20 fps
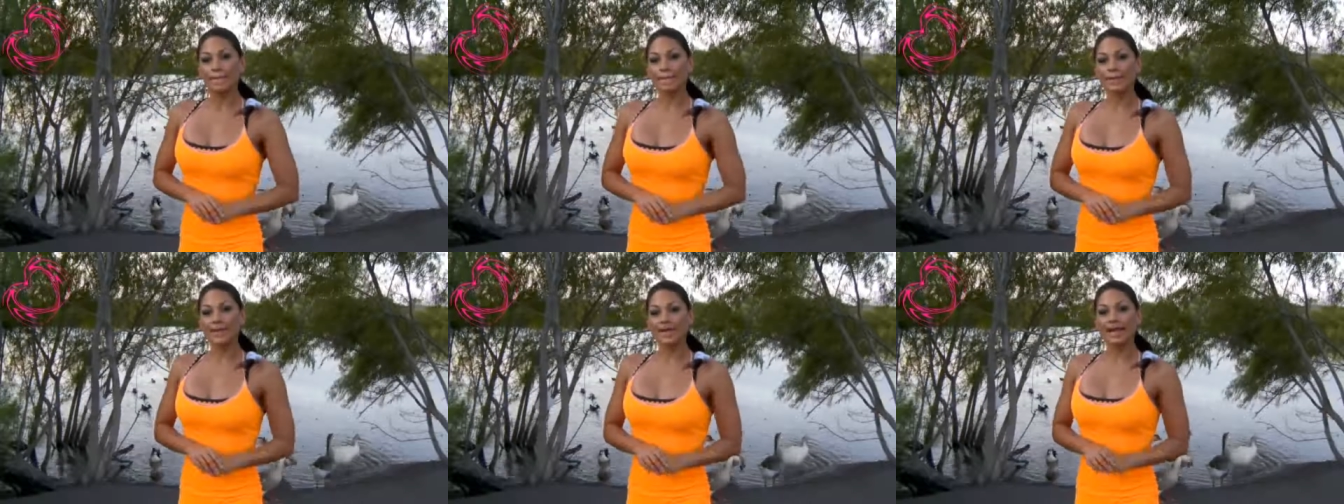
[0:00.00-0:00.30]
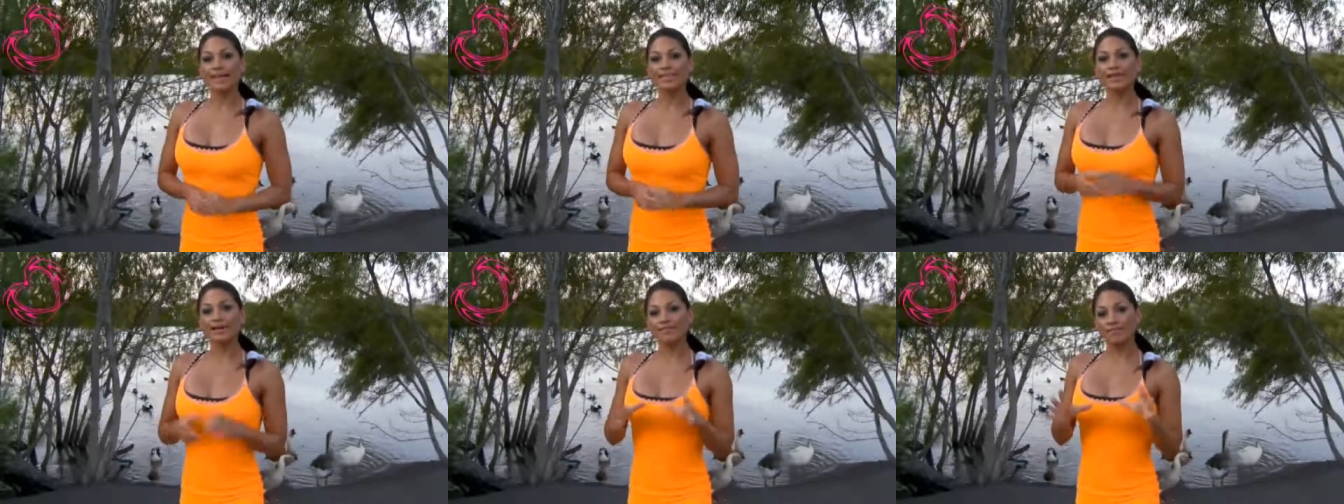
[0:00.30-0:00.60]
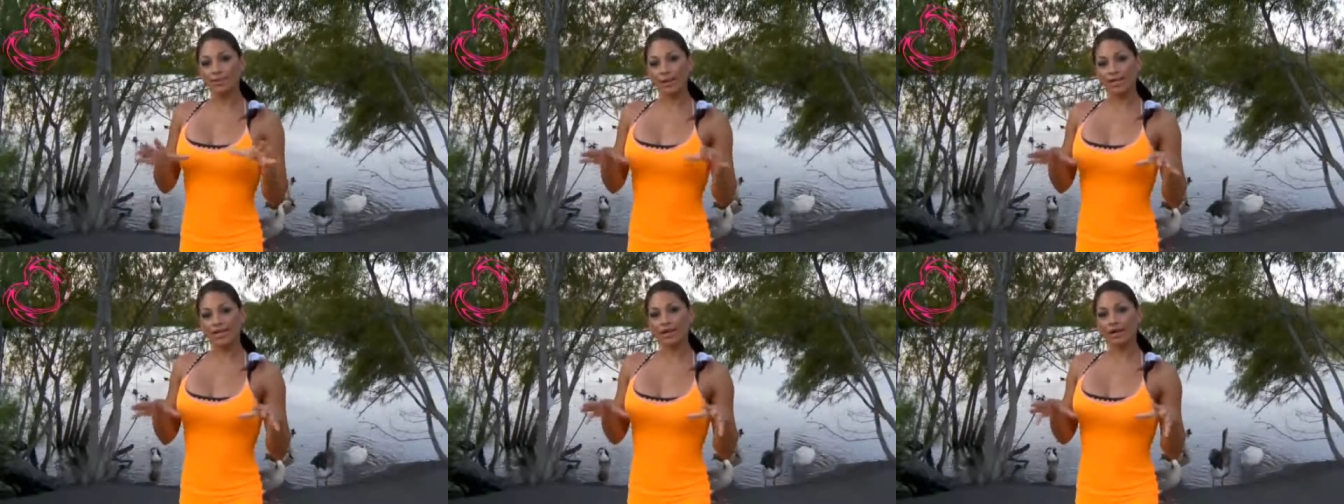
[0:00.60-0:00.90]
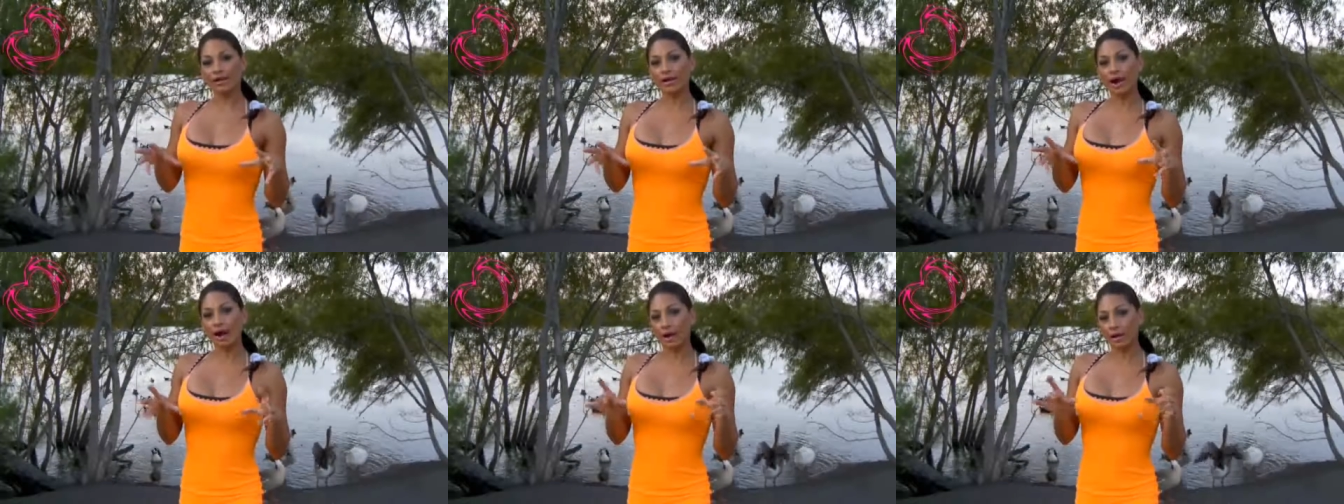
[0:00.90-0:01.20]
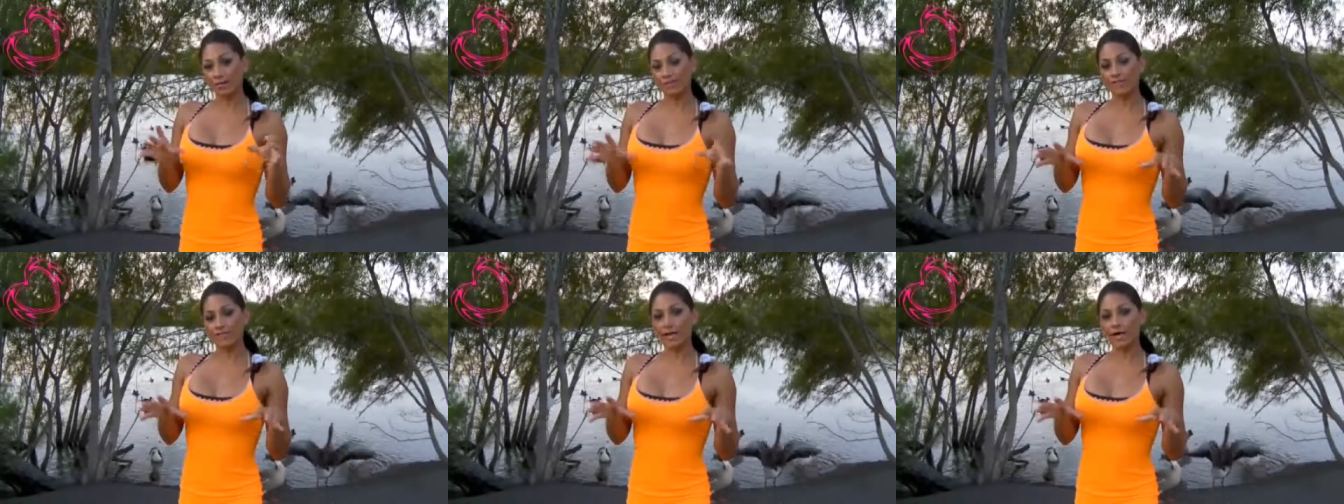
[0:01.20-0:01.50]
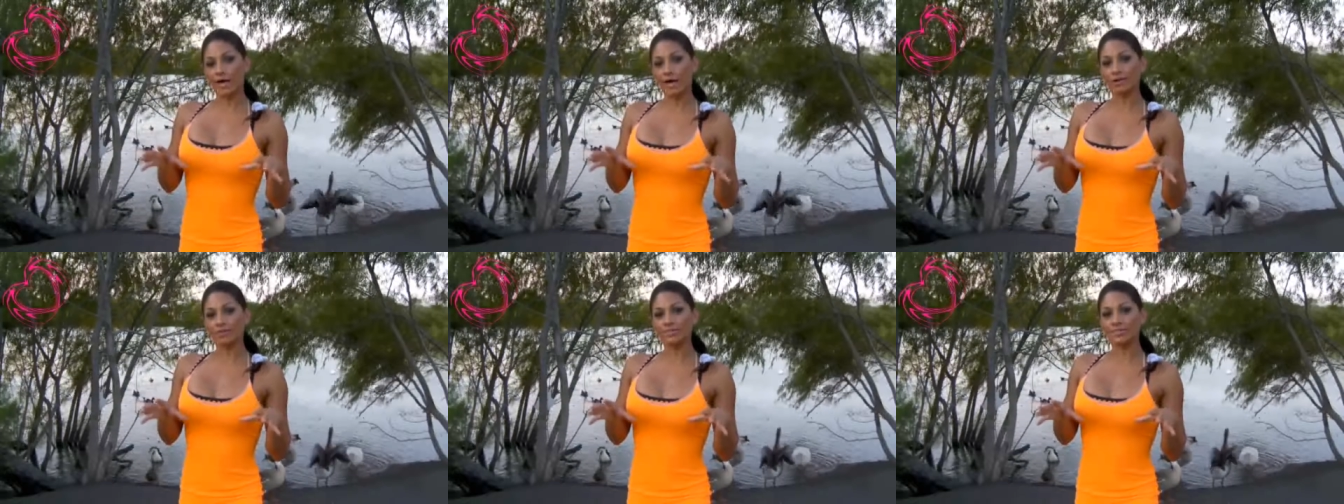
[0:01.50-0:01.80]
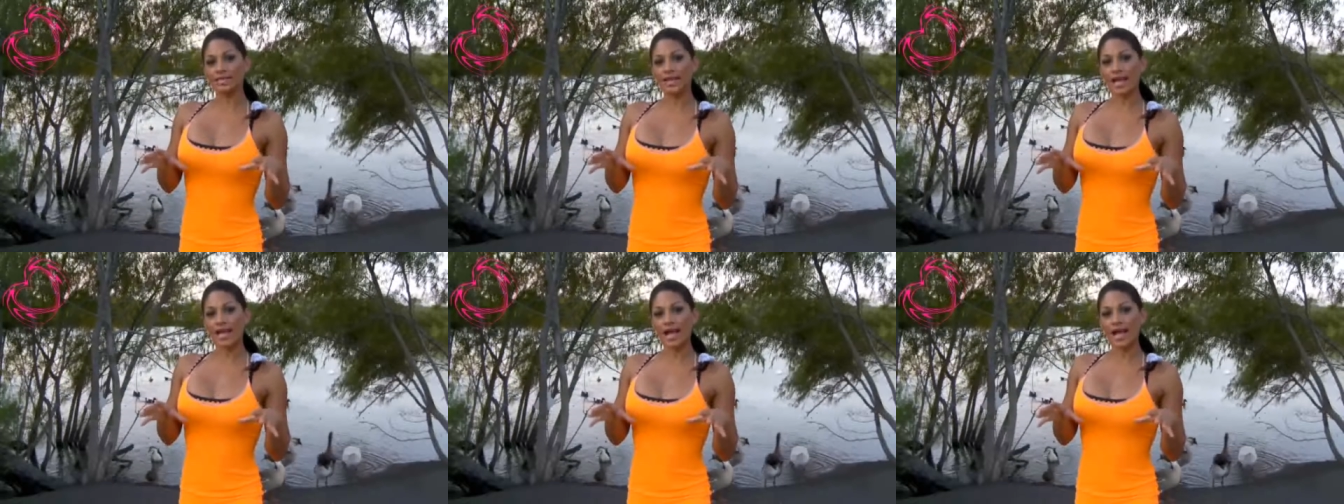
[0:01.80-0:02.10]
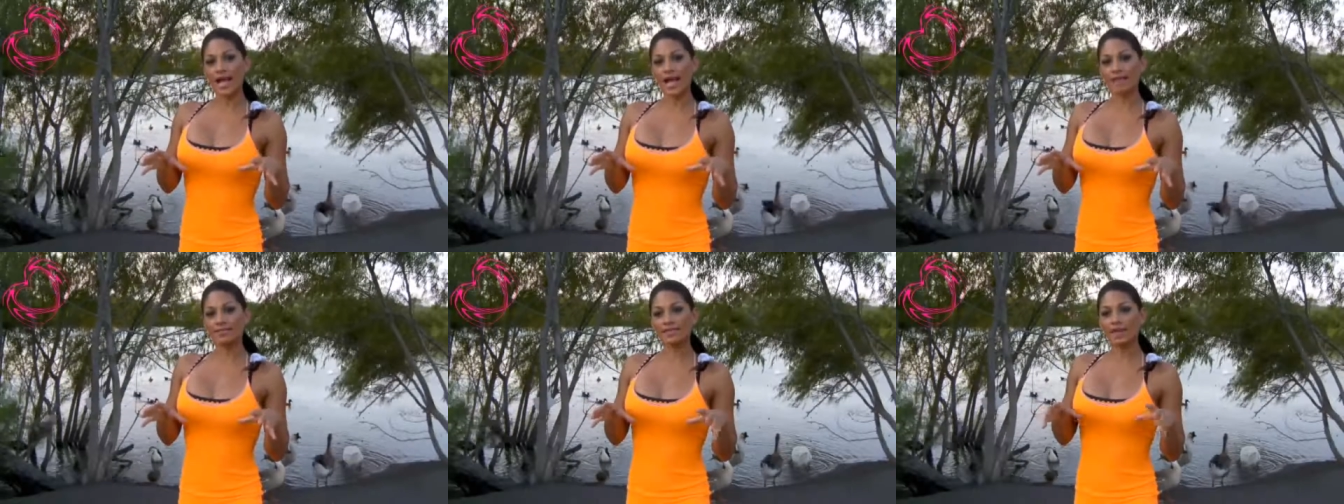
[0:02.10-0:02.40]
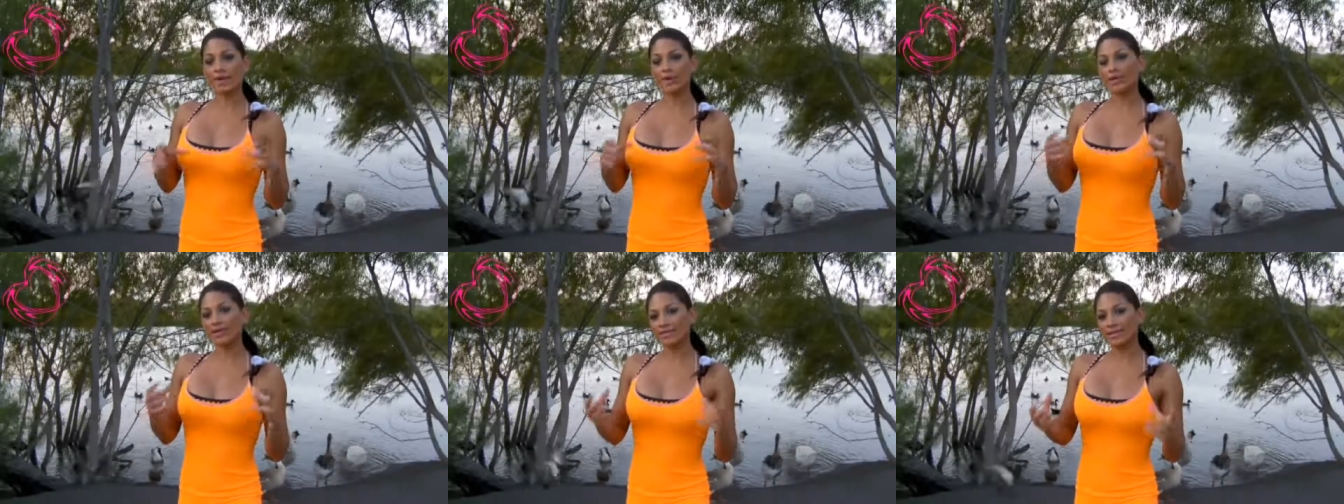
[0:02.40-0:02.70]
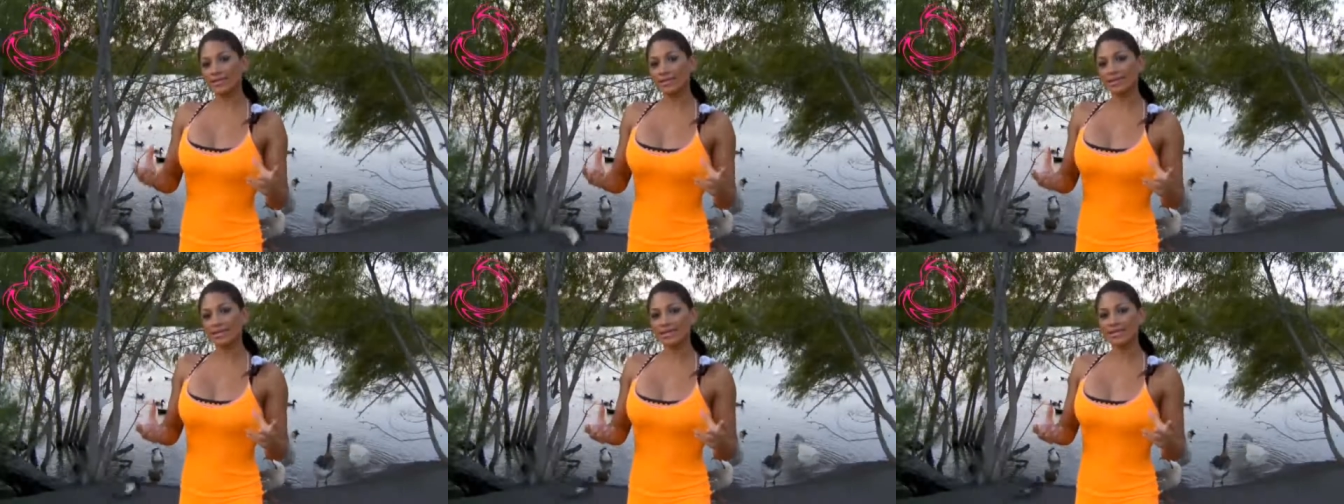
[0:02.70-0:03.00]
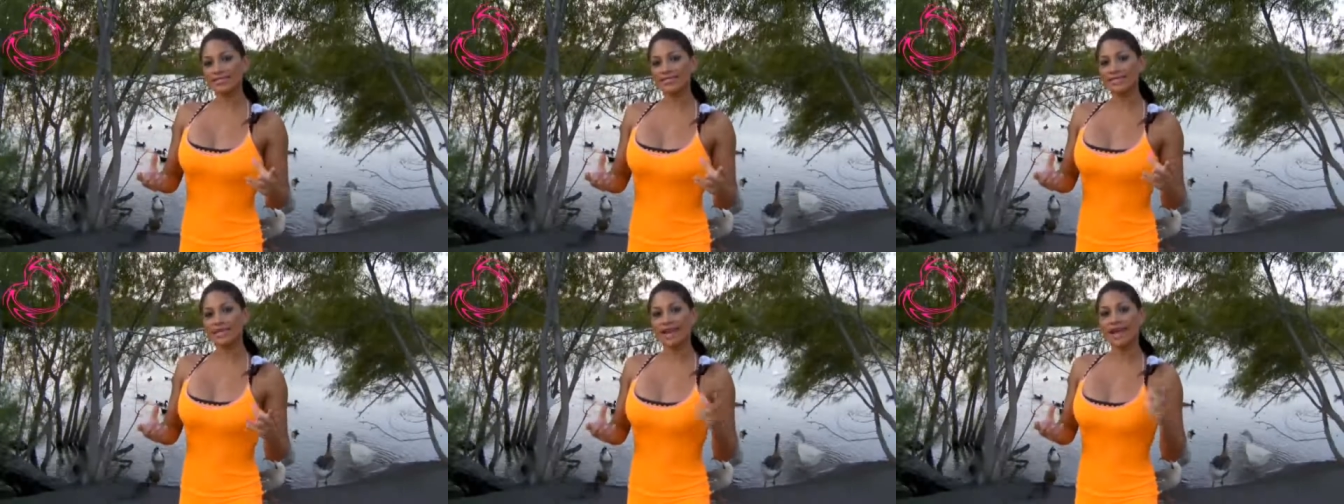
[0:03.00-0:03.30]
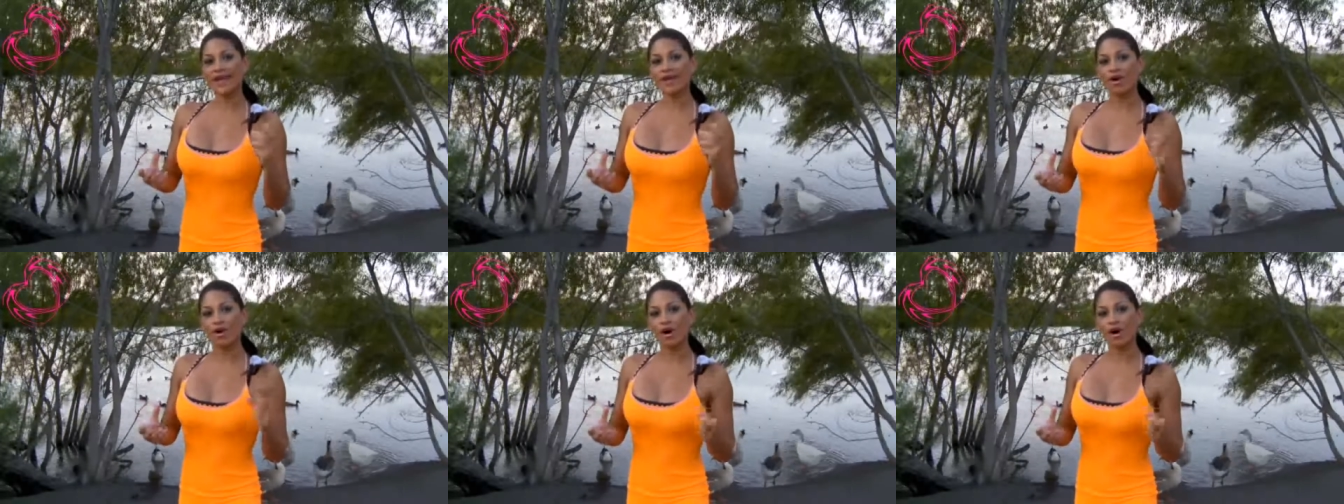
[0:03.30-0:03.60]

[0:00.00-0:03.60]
But I love working on horror films, and the only thing is that I